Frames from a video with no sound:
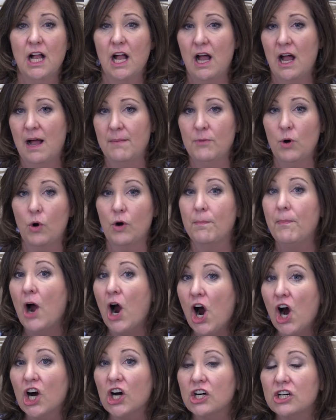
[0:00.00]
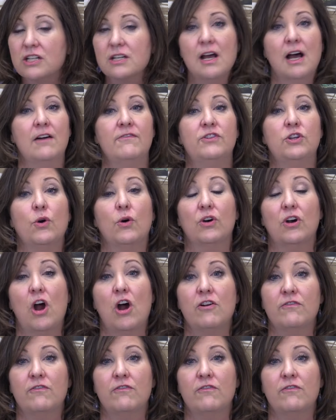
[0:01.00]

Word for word: or part of your